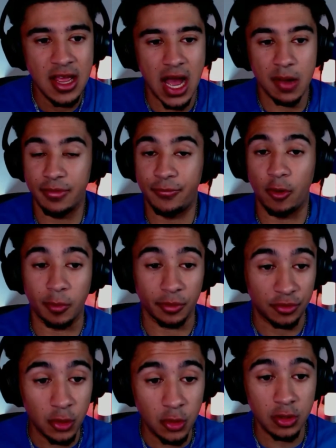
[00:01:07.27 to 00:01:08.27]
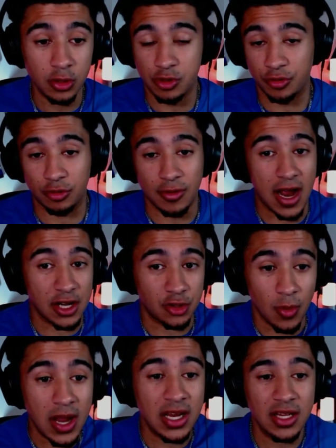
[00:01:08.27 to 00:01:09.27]
I'm a former student who just
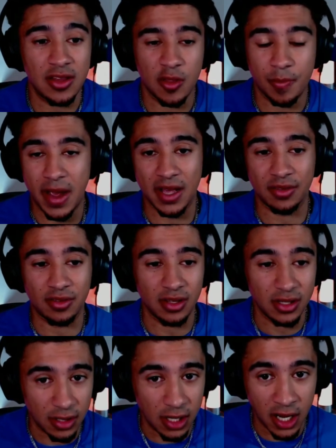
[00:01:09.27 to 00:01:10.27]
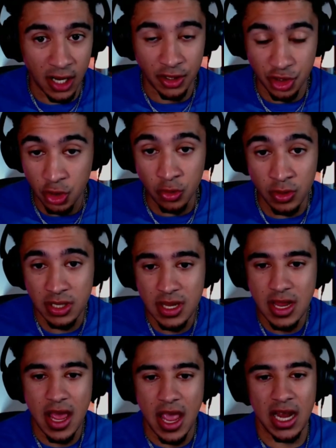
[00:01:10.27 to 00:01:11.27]
graduated this past June,
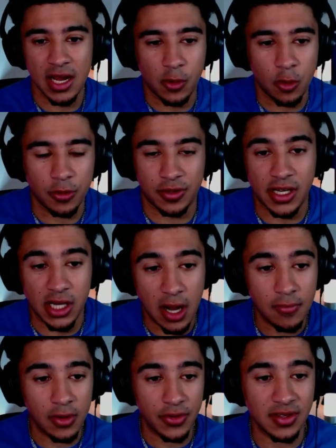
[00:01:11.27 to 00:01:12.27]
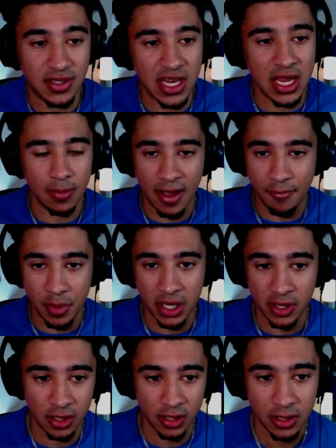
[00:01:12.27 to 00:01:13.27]
and of course I covered this team. I've been
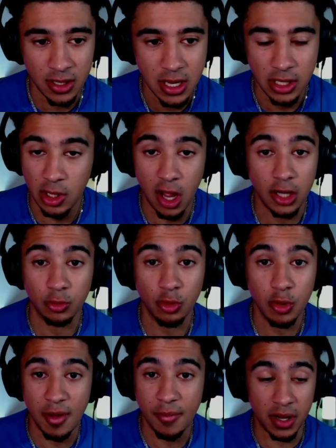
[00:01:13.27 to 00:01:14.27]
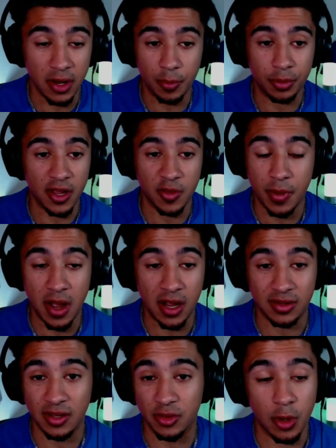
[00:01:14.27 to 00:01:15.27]
in the locker room, I've been in the press box
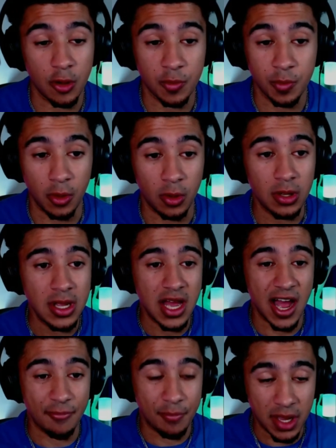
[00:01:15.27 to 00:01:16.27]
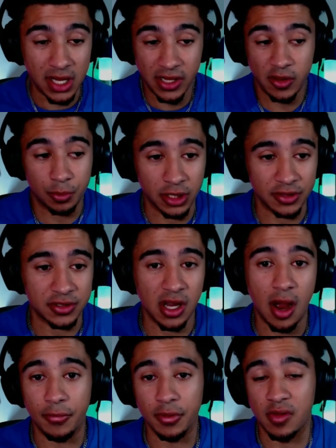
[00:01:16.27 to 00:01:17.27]
at the Rose Bowl, I've been in the press
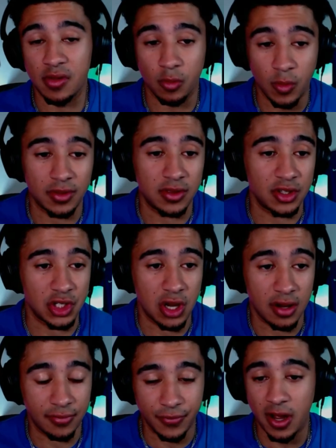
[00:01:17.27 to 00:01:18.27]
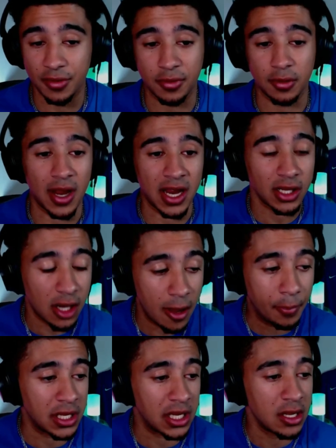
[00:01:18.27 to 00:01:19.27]
conferences with DeShaun Foster and
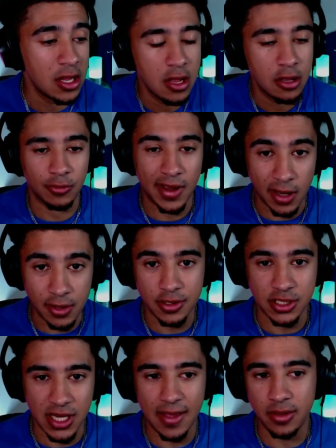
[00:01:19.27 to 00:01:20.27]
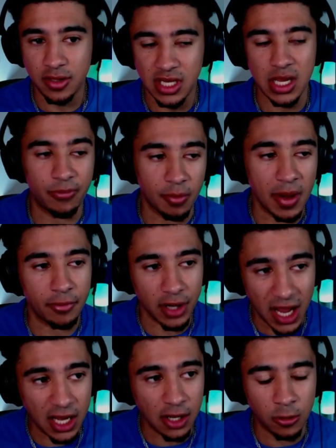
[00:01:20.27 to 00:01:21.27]
company, so I understand this team from every
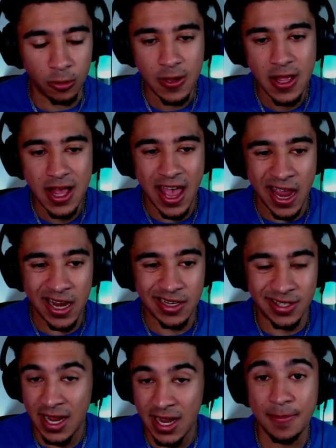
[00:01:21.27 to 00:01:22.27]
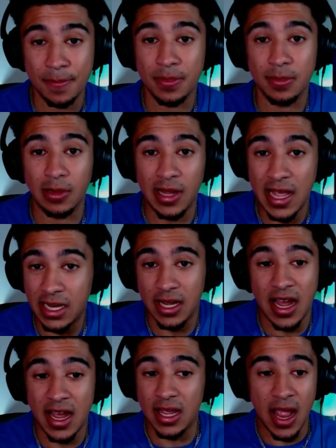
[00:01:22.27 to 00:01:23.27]
angle. And tonight, like
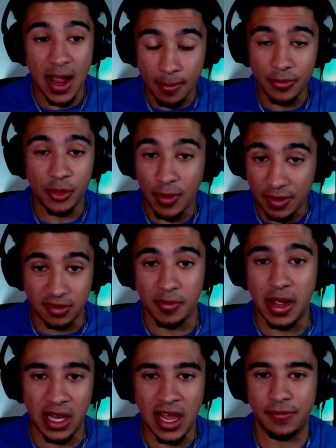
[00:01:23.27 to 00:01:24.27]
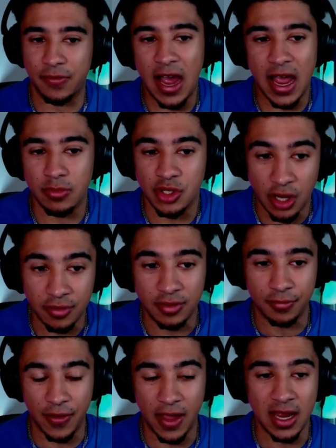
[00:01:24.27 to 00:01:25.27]
I am the rest of my life, I am just a
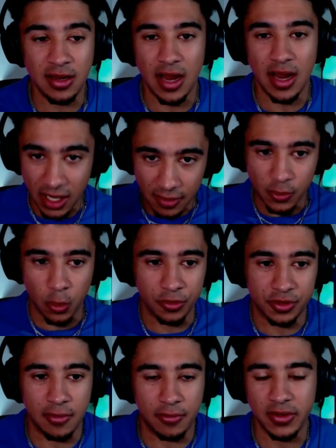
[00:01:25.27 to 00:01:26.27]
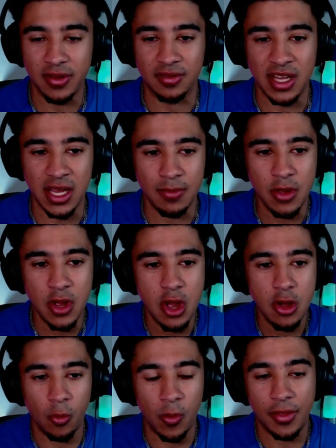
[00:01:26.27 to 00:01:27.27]
fan, and of course covering this team
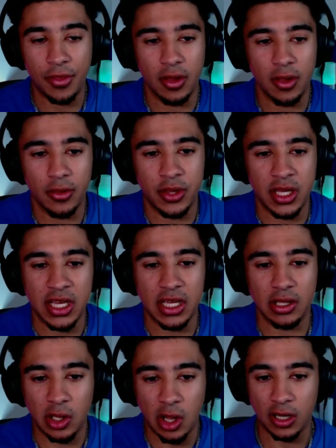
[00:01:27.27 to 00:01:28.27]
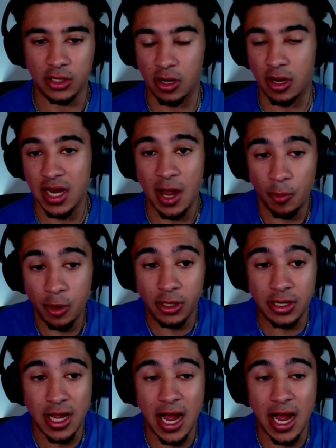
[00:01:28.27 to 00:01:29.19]
with the Locked On Network.